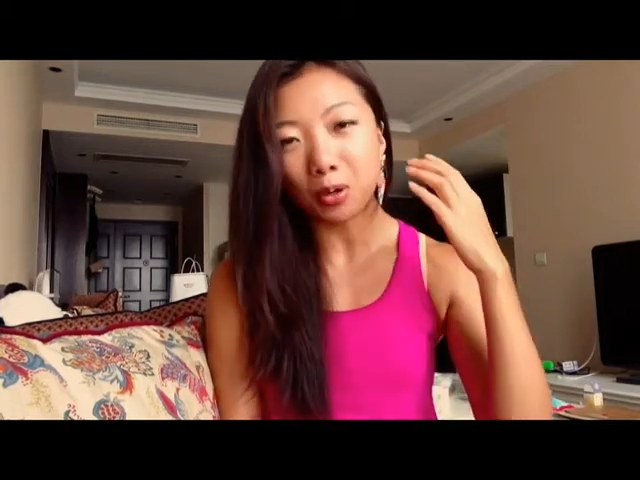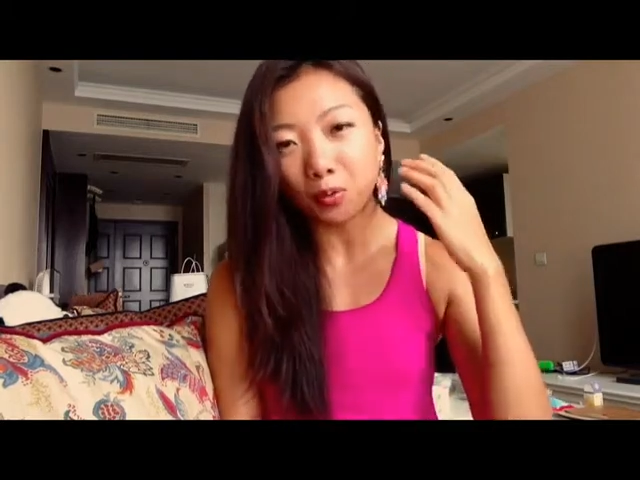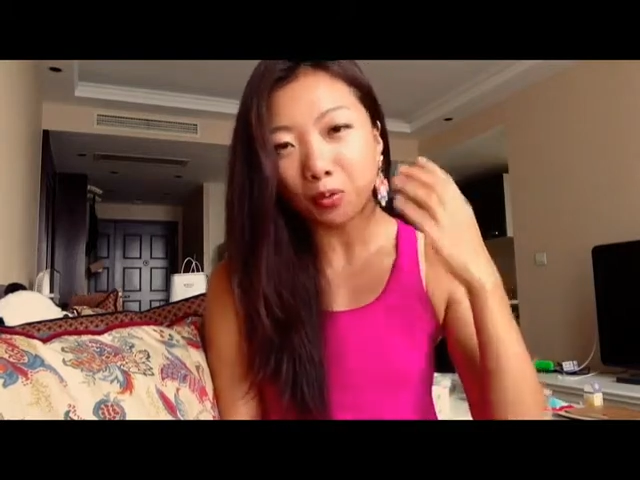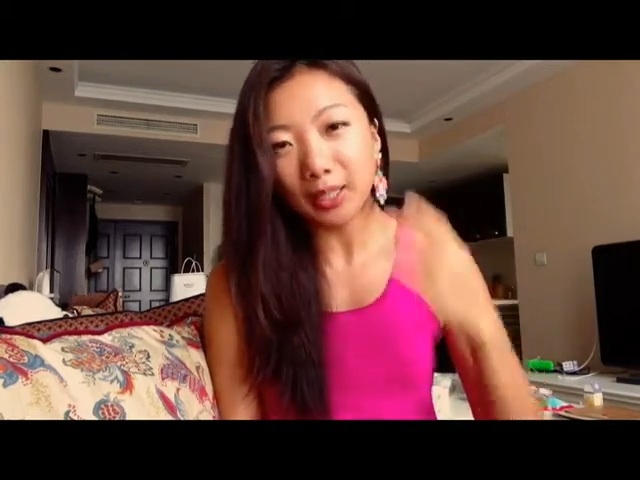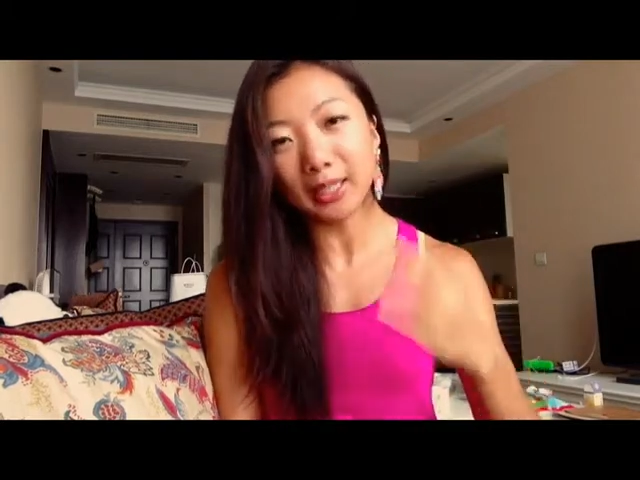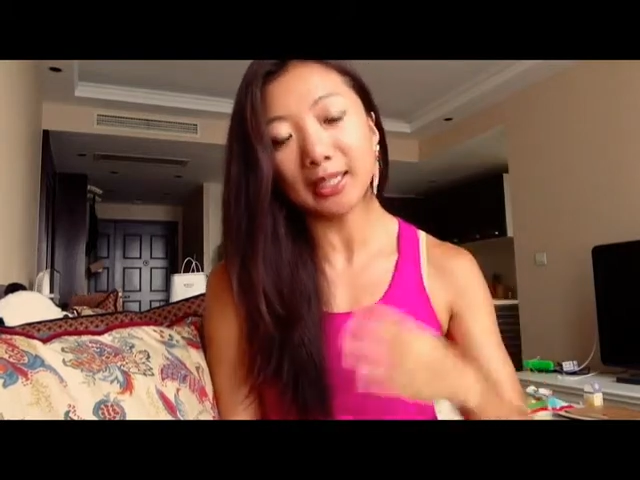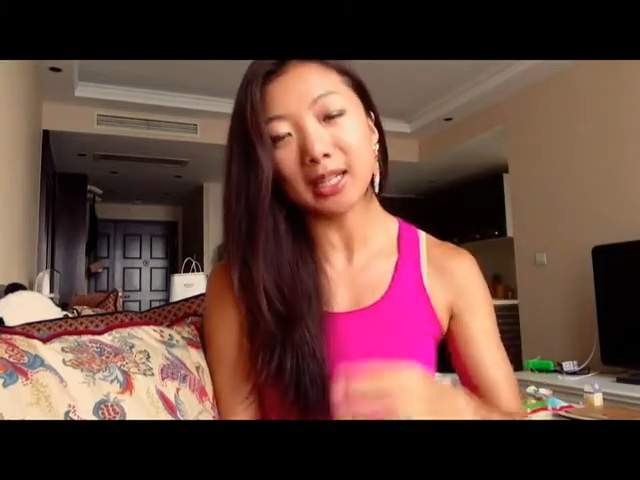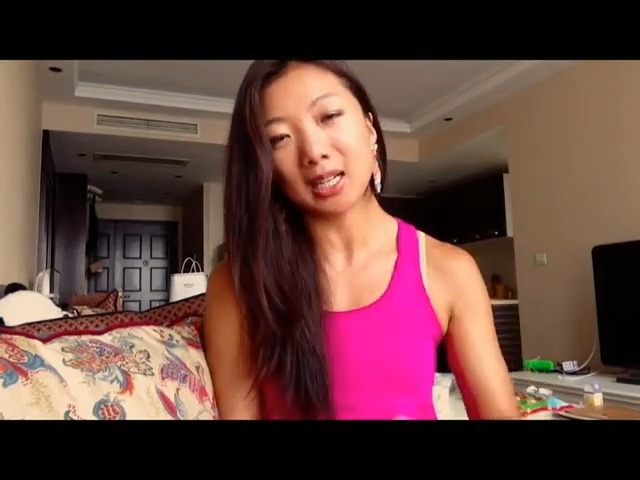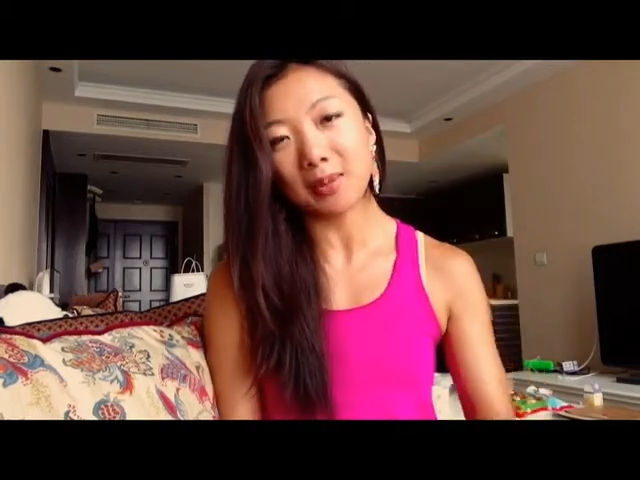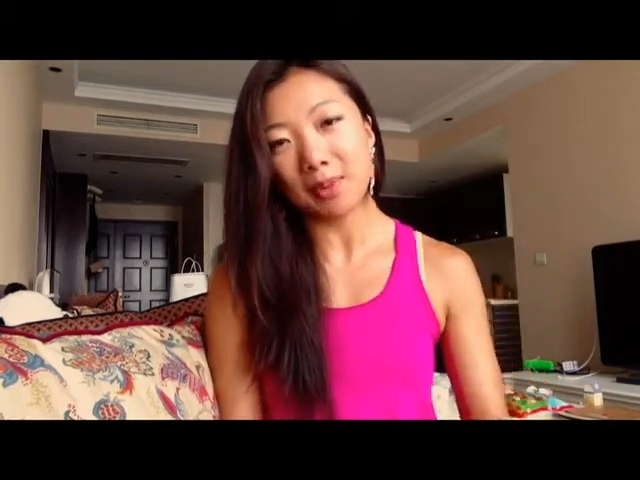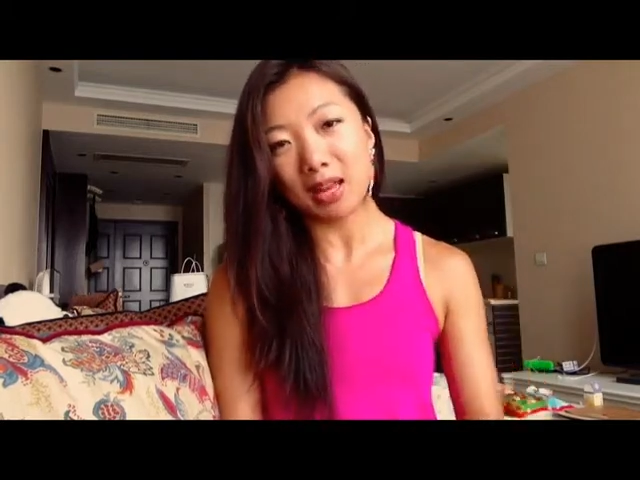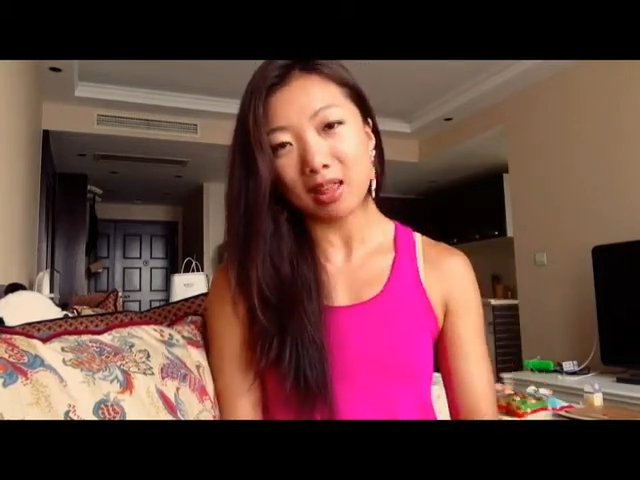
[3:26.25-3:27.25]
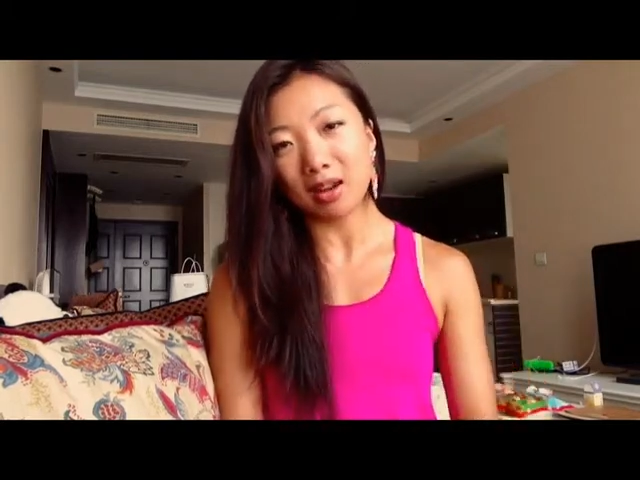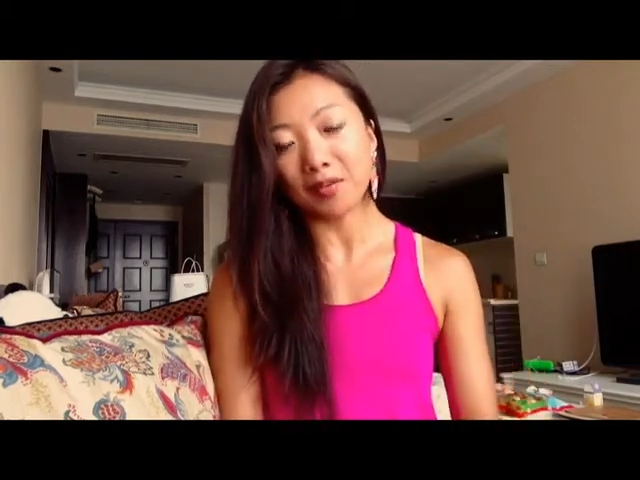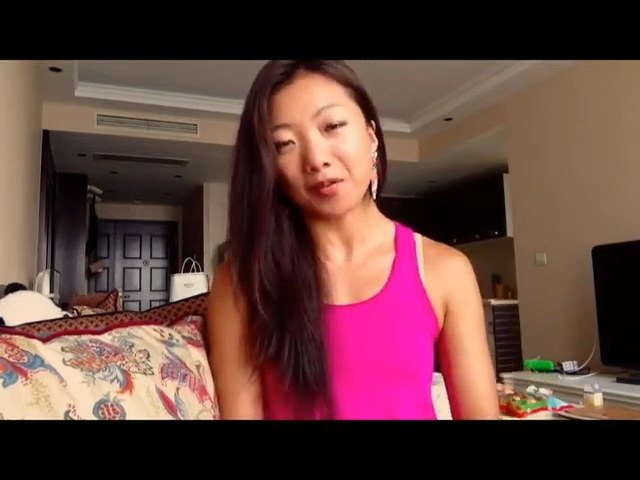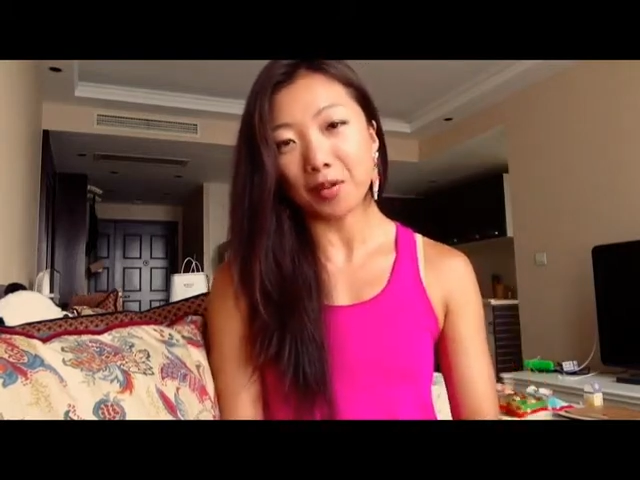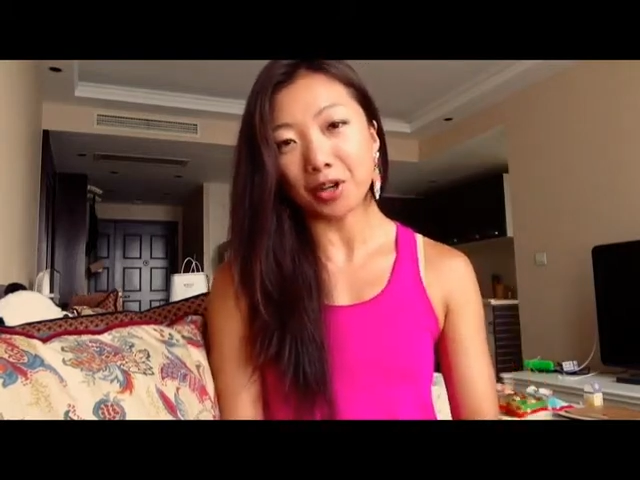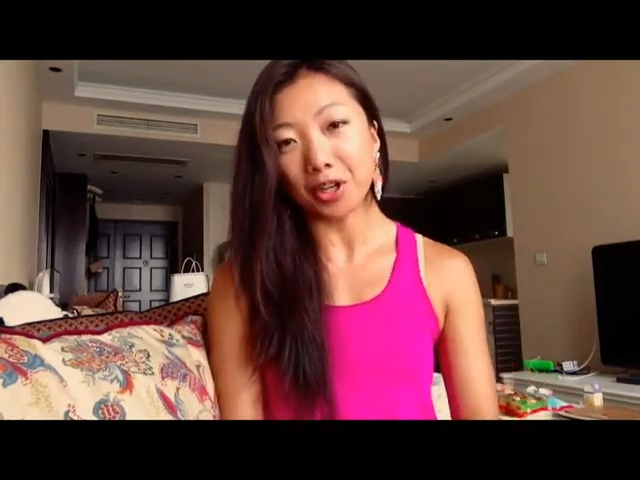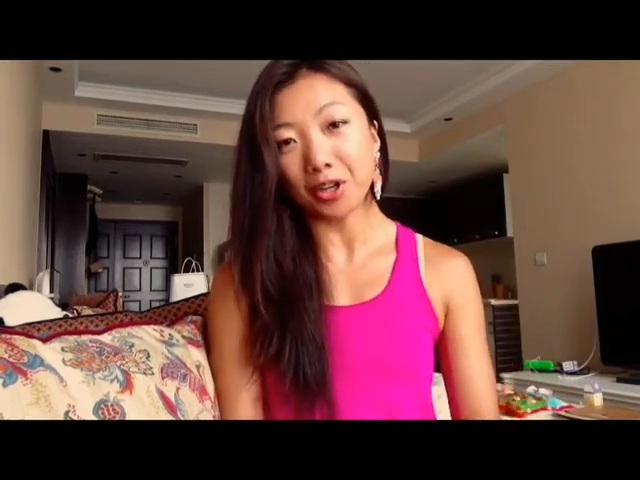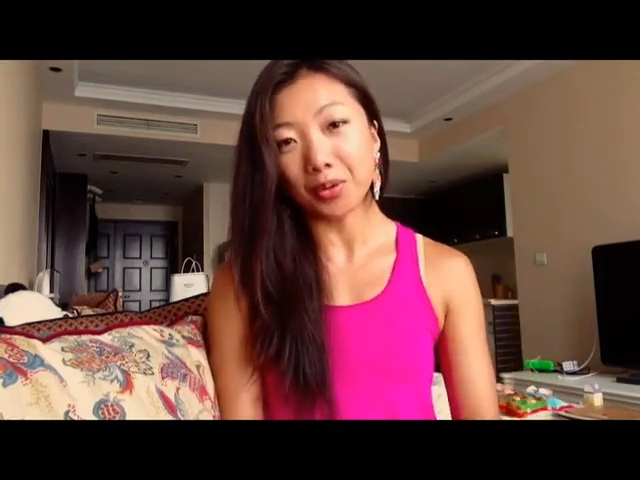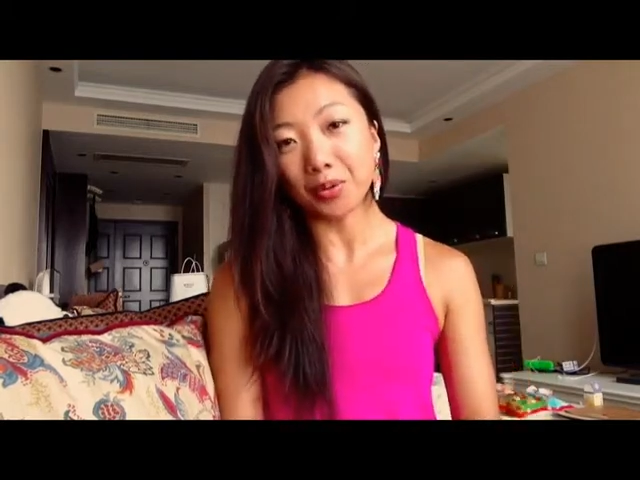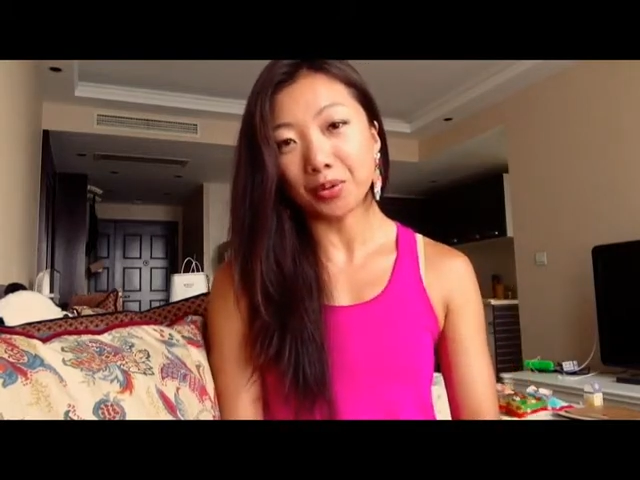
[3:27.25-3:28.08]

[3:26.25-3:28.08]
really going to be there for you.